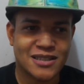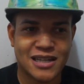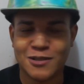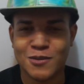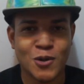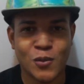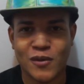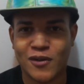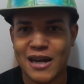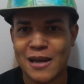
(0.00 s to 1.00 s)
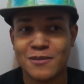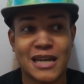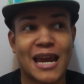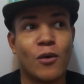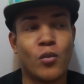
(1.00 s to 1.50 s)
I got some Soul Reaver games I
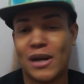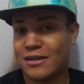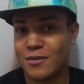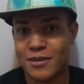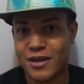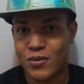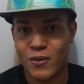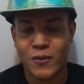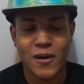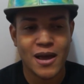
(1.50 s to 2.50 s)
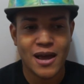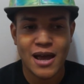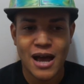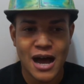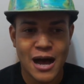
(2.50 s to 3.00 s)
can't wait to play through.
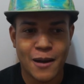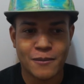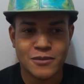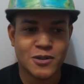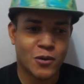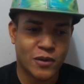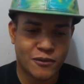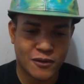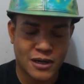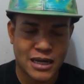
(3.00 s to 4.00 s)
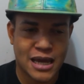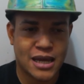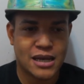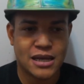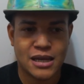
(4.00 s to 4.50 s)
Um, Soul Reaver
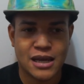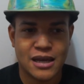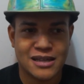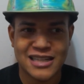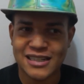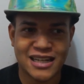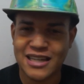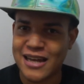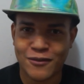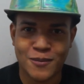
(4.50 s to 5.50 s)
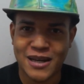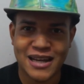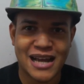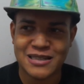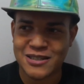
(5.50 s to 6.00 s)
again, technically never beat
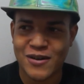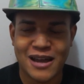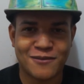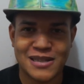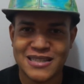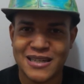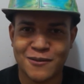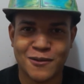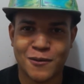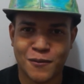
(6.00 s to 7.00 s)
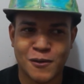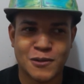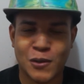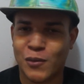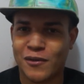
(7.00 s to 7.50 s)
it. I still have my CD for the first
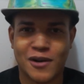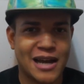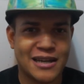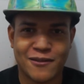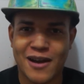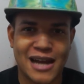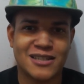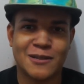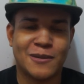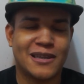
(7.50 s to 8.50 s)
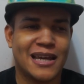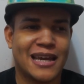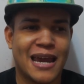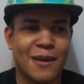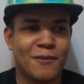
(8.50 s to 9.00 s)
Soul Reaver. I never actually beat that
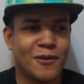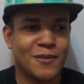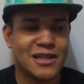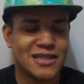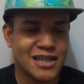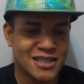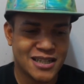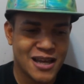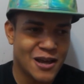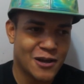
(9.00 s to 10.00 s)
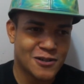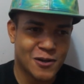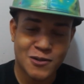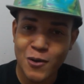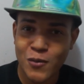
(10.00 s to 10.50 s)
game on PlayStation.
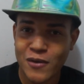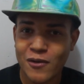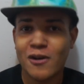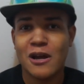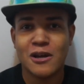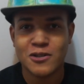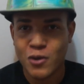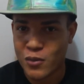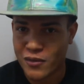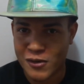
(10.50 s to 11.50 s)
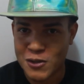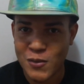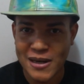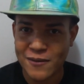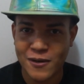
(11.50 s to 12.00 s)
So Soul Reaver, Soul Reaver
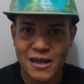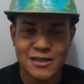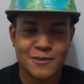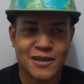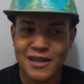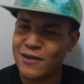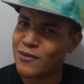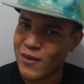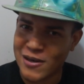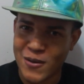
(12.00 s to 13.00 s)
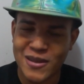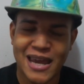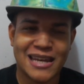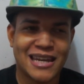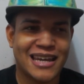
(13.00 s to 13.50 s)
2 I never got to beat, even though I know the
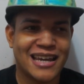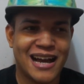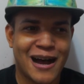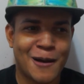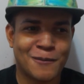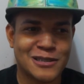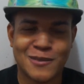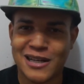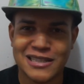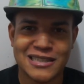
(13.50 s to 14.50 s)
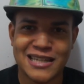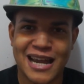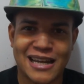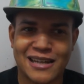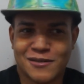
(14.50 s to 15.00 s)
ending because um, my cousins
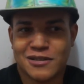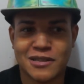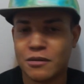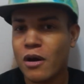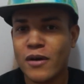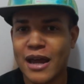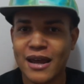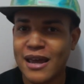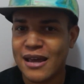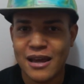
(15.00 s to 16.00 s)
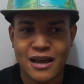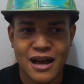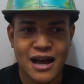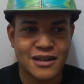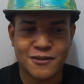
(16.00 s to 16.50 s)
had it and it was like, okay
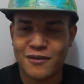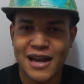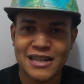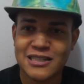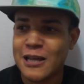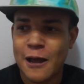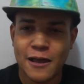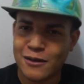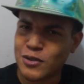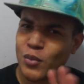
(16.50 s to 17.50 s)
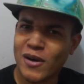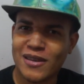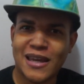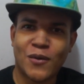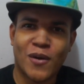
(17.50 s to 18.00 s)
uh, Defiance. That was a
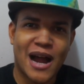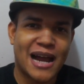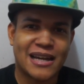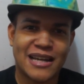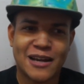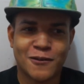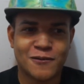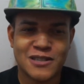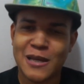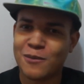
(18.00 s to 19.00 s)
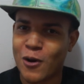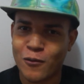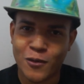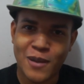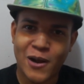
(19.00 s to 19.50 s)
weird thing where I kind of skipped
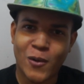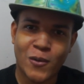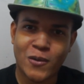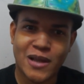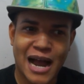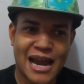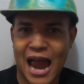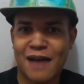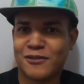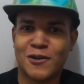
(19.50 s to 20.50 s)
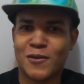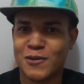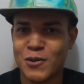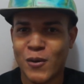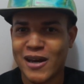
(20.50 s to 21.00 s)
over my whole, I have to know the
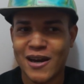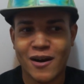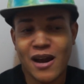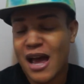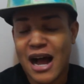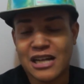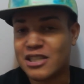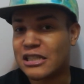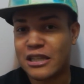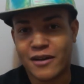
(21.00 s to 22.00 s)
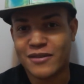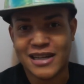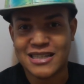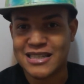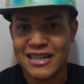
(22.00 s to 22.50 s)
story here. I just love
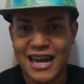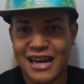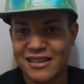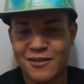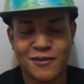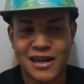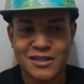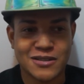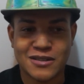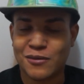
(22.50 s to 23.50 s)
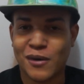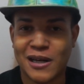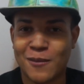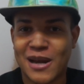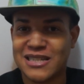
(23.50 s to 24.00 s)
Legacy of Kain. Defiance is
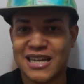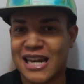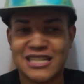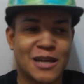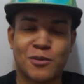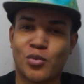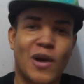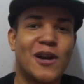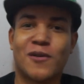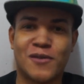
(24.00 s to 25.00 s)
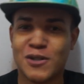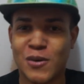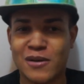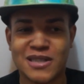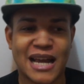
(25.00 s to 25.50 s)
freaking amazing. And I skipped right over
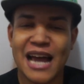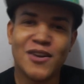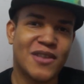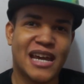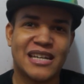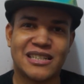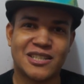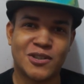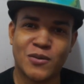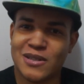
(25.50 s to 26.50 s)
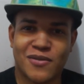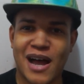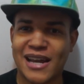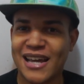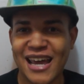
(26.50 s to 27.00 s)
2. I was like, I know the ending to 2, it's
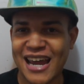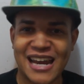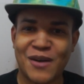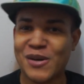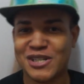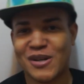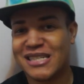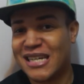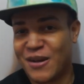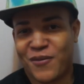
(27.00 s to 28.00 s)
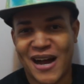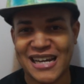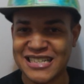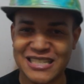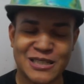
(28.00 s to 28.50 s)
fine. And I went straight to
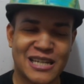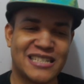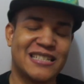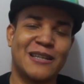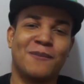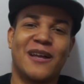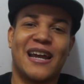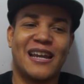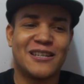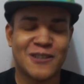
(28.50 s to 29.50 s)
Defiance, just instantly playing it.